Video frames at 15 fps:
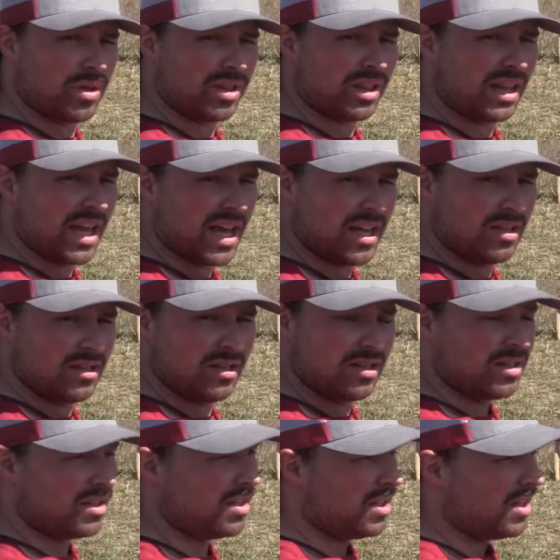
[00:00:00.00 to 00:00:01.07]
with lead
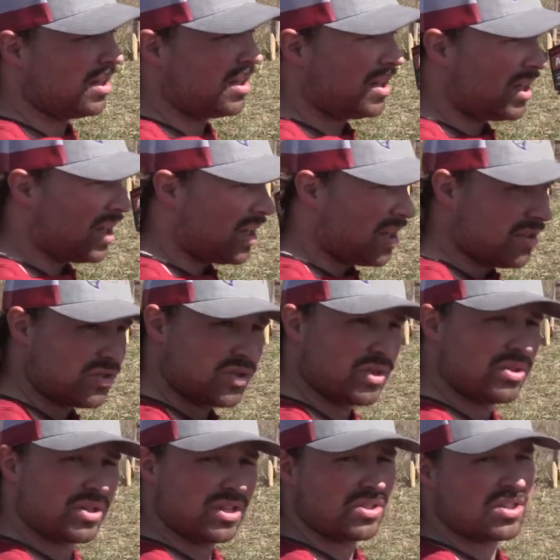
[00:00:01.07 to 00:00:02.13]
so
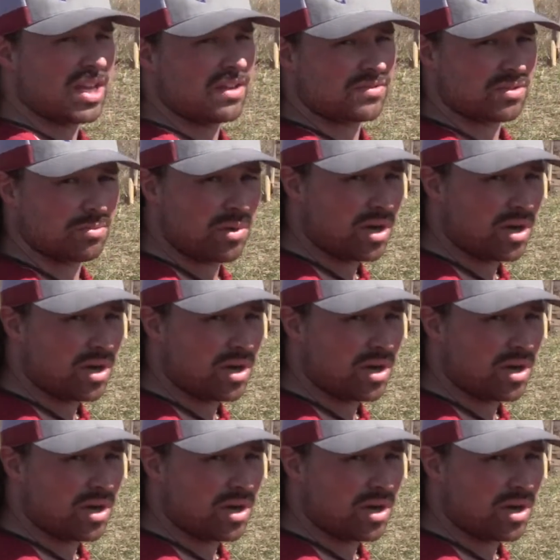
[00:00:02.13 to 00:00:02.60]
you can save some